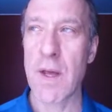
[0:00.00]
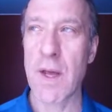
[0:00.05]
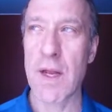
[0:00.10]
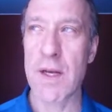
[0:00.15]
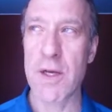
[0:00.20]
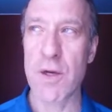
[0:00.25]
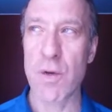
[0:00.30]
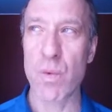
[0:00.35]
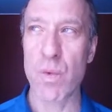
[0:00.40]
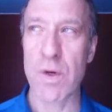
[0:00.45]

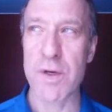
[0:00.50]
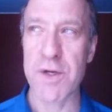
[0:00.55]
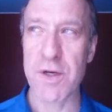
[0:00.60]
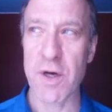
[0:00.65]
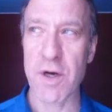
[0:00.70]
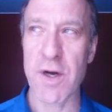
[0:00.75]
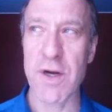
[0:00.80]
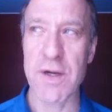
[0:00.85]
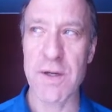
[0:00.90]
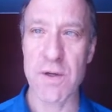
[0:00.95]
and you were
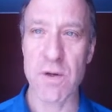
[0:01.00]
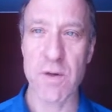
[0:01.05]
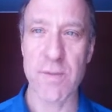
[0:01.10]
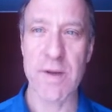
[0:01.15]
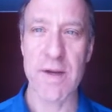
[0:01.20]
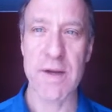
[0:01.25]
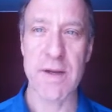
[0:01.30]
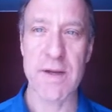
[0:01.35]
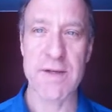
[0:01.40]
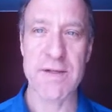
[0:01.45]
talking to
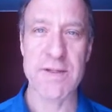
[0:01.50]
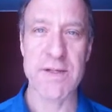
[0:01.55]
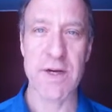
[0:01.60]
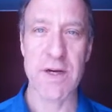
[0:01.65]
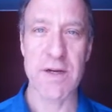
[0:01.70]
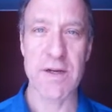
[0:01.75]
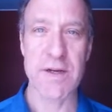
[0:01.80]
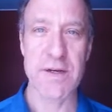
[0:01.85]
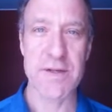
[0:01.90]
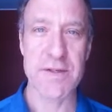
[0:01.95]
him and he
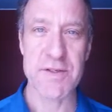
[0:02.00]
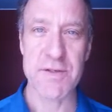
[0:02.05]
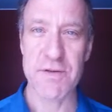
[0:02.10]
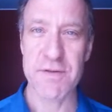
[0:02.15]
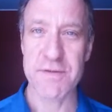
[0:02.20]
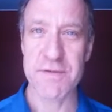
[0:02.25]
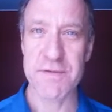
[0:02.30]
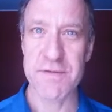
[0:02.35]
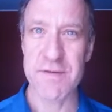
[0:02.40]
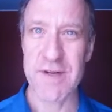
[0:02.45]
started to
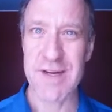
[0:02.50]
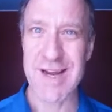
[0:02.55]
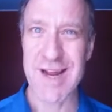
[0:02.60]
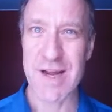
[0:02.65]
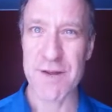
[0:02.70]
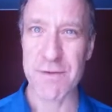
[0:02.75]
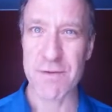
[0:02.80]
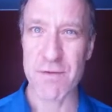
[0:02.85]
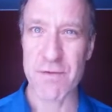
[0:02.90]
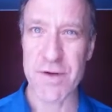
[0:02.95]
sort of
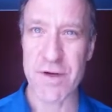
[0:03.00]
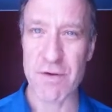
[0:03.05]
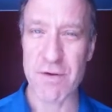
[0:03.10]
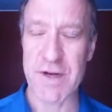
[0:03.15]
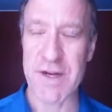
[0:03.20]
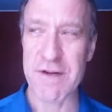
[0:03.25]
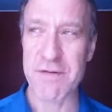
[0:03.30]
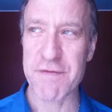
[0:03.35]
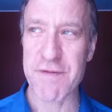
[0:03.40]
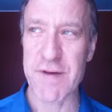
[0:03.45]
get through your
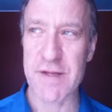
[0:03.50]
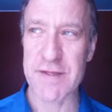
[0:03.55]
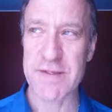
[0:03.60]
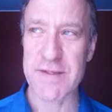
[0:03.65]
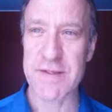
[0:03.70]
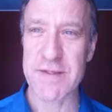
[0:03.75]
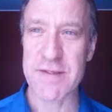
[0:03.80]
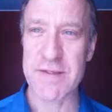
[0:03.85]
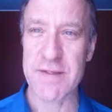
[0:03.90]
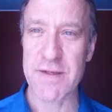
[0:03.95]

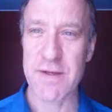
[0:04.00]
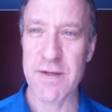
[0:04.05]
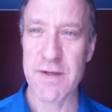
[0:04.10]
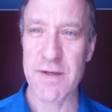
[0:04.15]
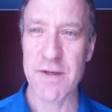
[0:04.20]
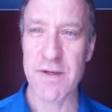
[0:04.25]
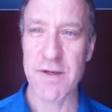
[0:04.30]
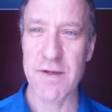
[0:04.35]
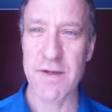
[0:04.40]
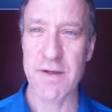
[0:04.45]
defenses
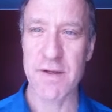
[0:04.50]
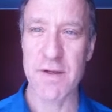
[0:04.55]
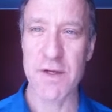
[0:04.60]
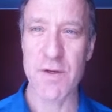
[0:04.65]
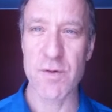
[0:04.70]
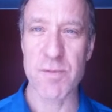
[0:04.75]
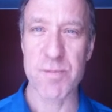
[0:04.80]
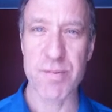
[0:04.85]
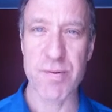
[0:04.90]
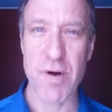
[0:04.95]

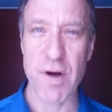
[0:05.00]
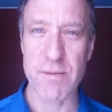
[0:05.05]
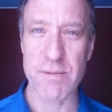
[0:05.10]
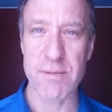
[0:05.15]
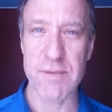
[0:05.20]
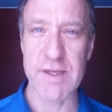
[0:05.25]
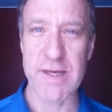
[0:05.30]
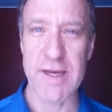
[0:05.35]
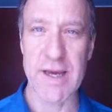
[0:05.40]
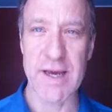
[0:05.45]
you'd
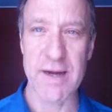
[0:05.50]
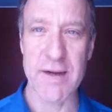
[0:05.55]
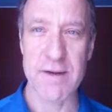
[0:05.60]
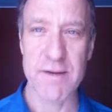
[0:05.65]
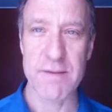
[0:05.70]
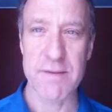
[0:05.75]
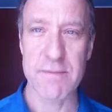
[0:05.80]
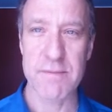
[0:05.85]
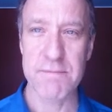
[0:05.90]
probably get